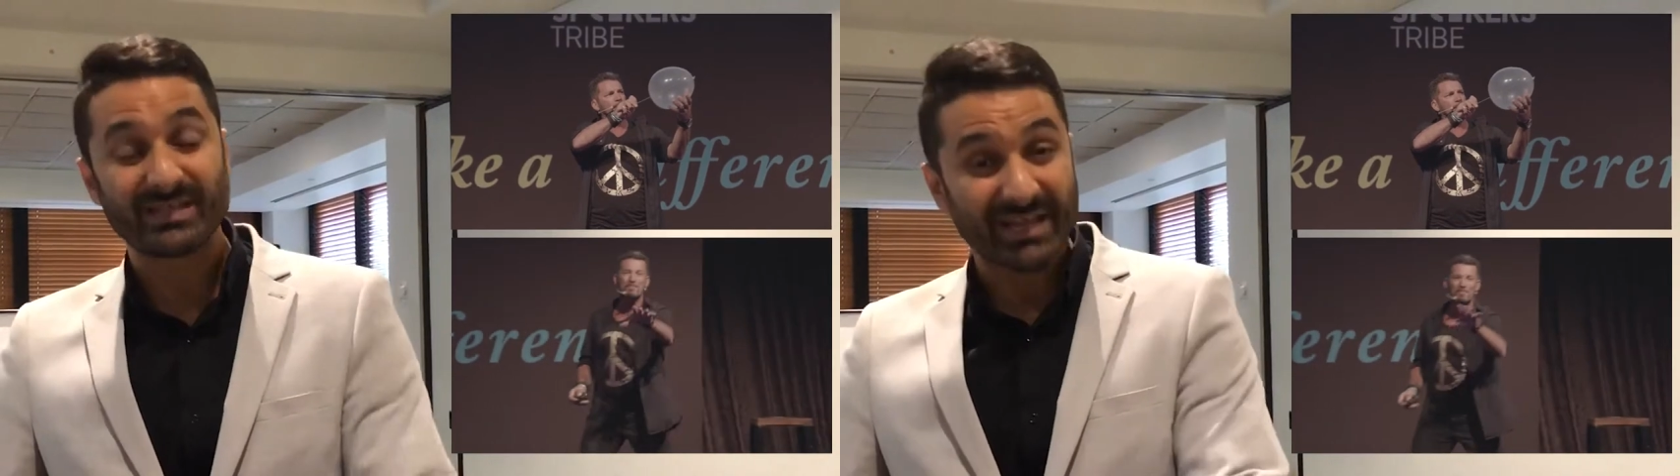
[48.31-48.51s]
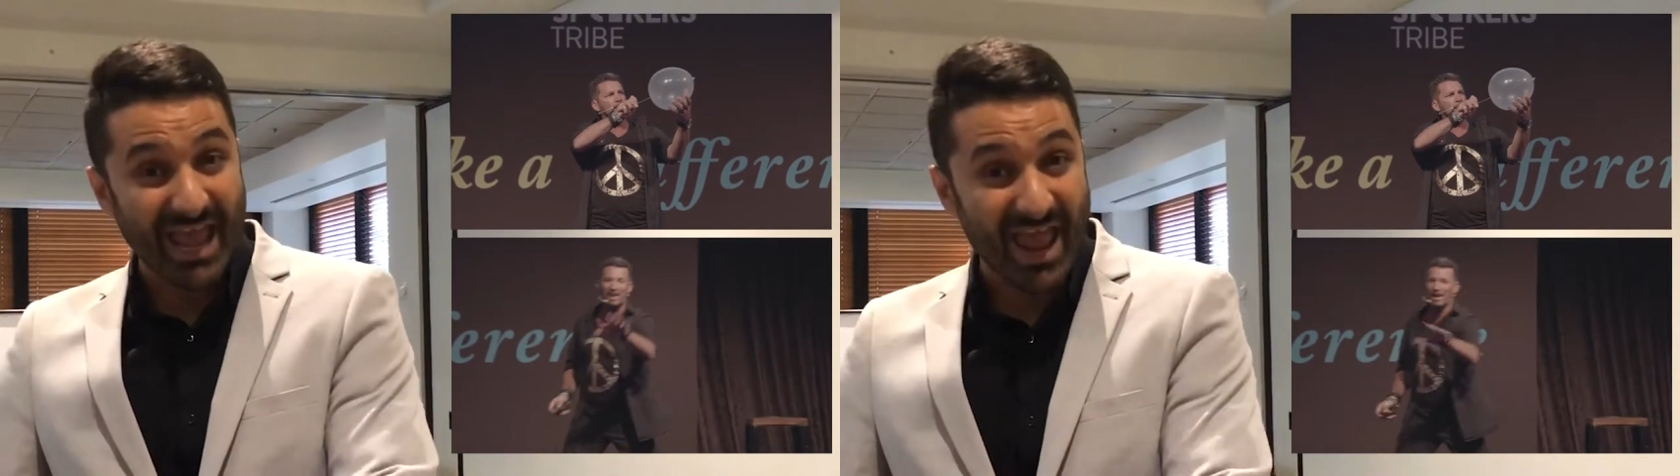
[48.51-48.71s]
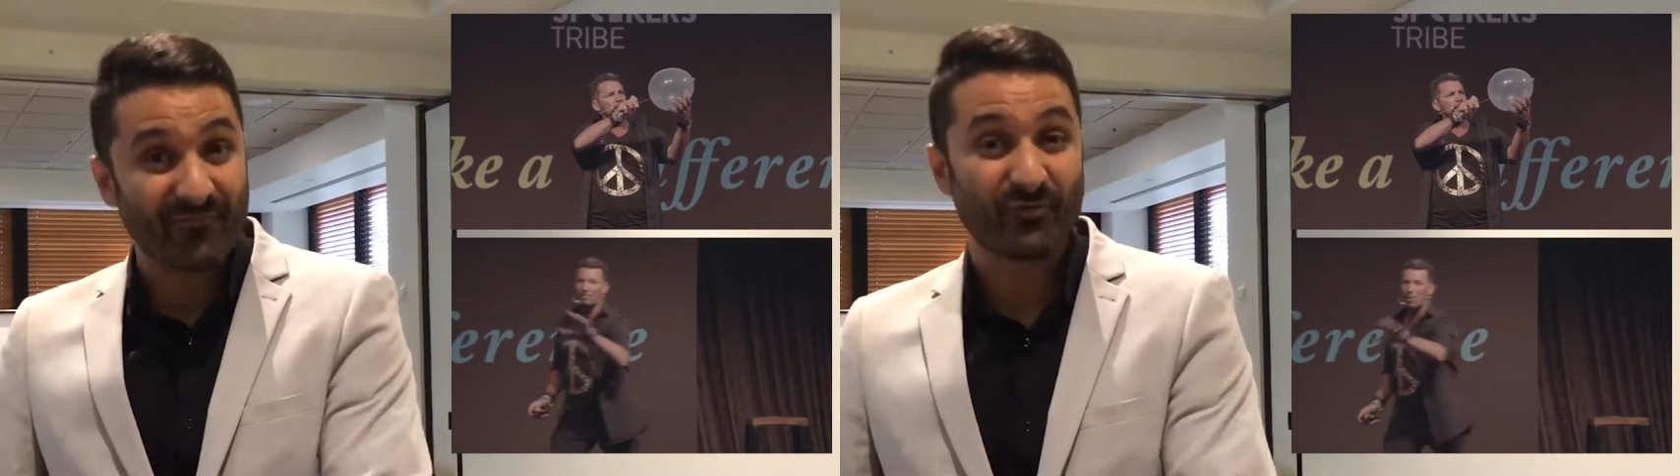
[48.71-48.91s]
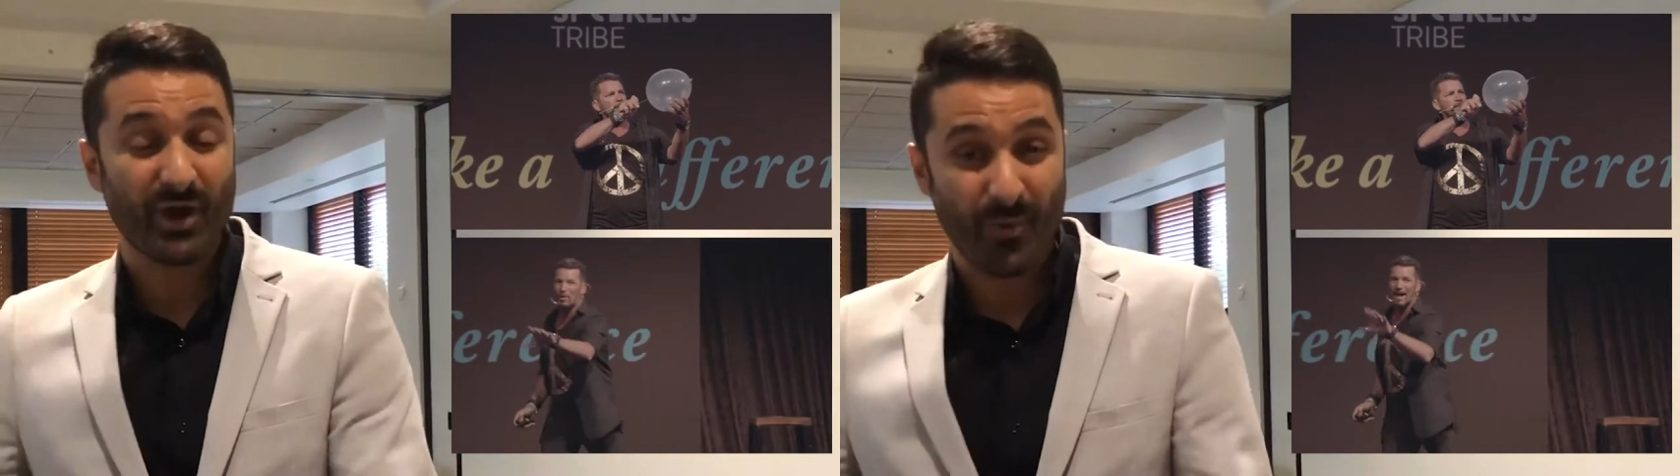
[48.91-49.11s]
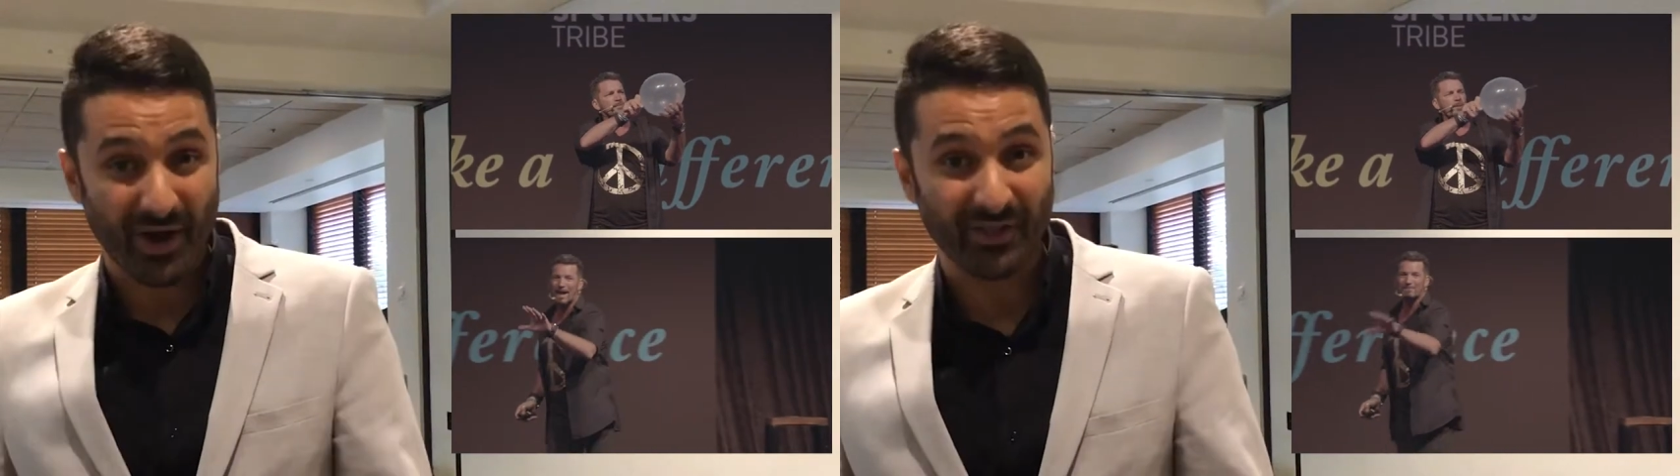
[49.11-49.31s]
that
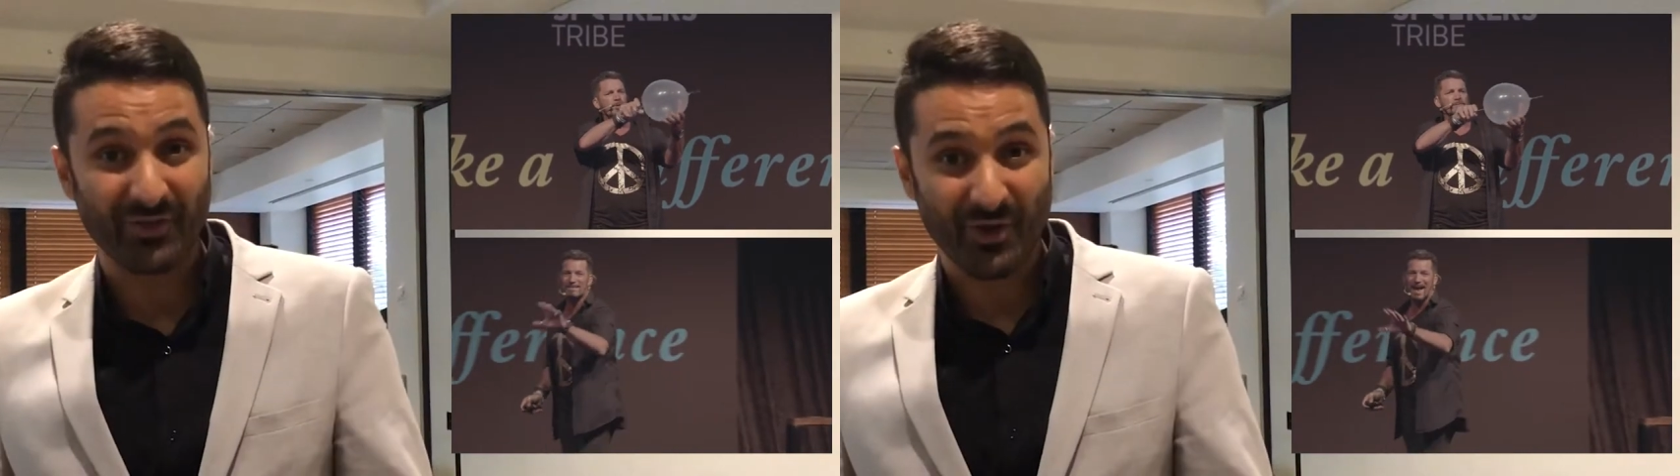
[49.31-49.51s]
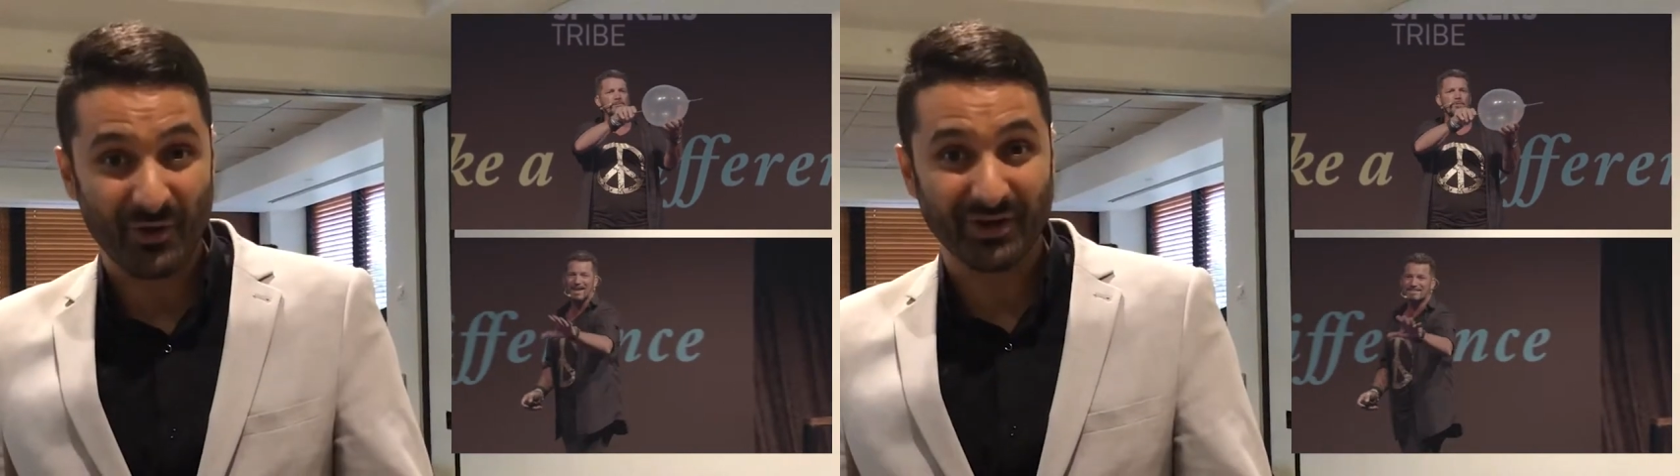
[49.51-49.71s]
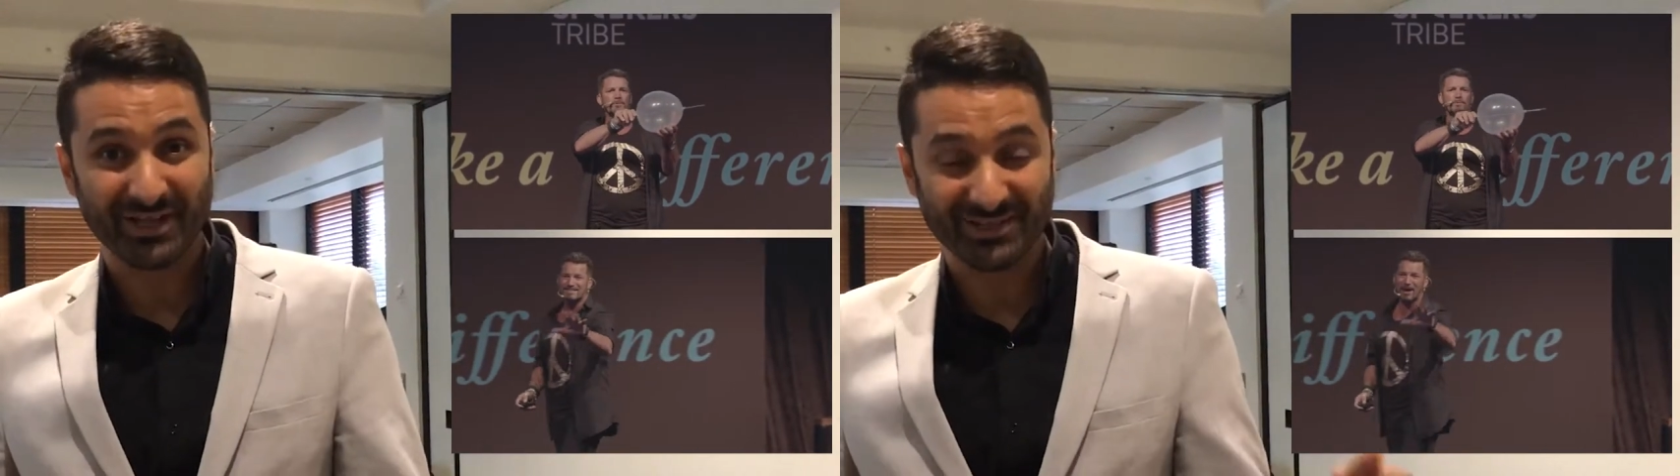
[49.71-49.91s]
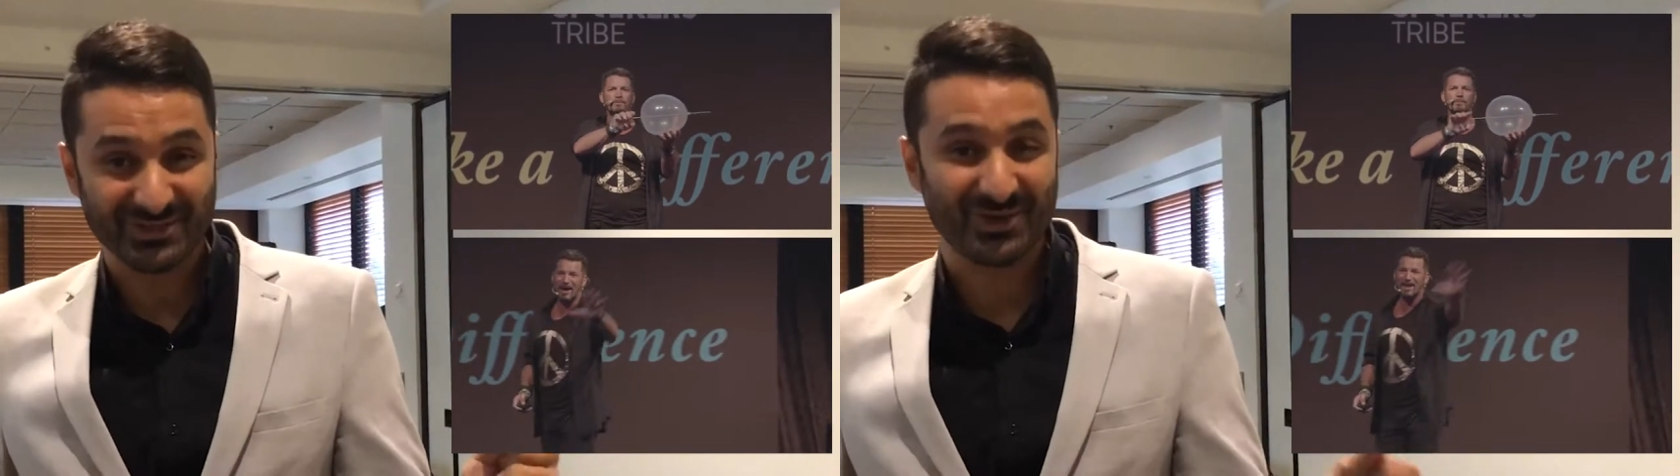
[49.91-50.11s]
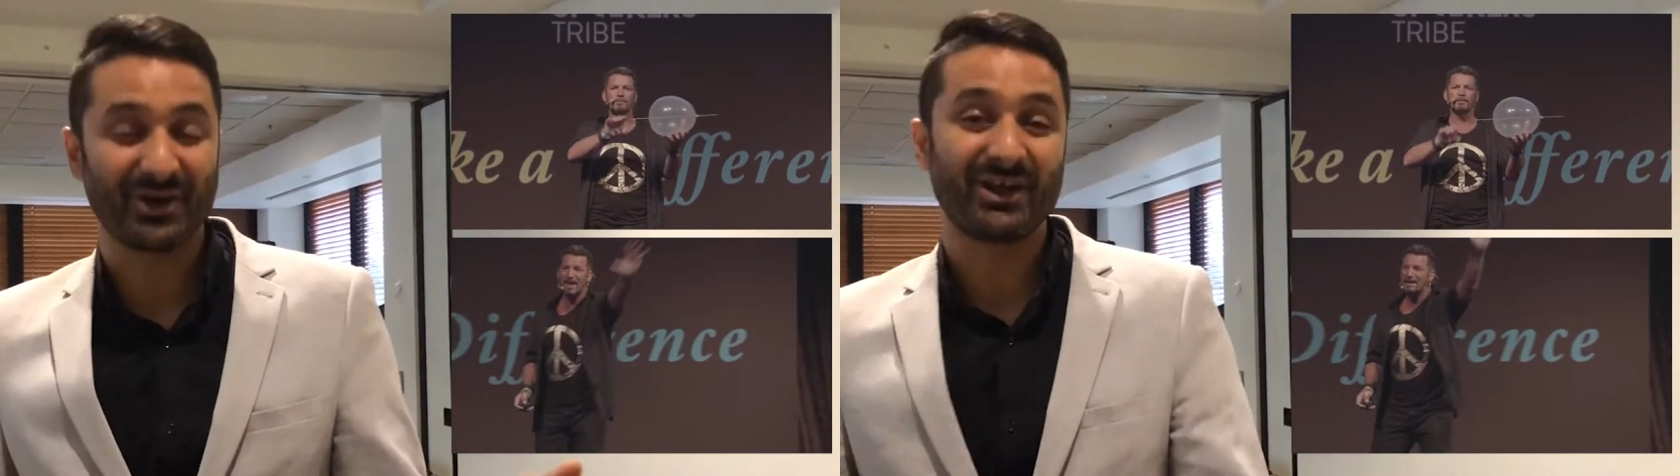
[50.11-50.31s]
everyone in the audience
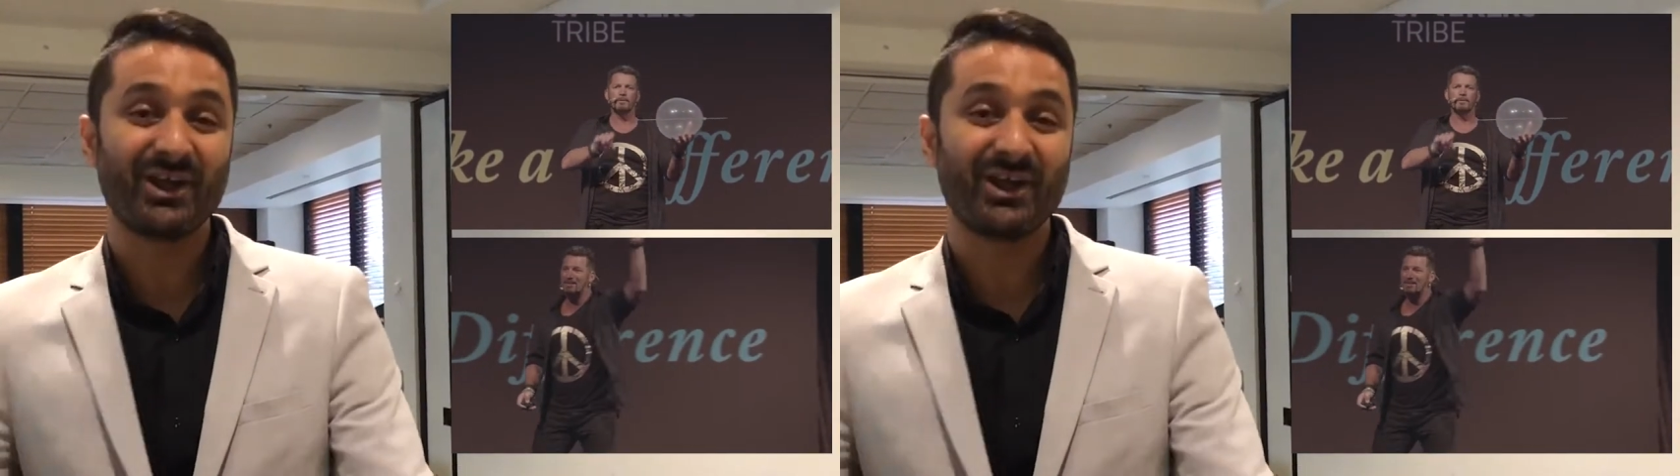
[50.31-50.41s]
got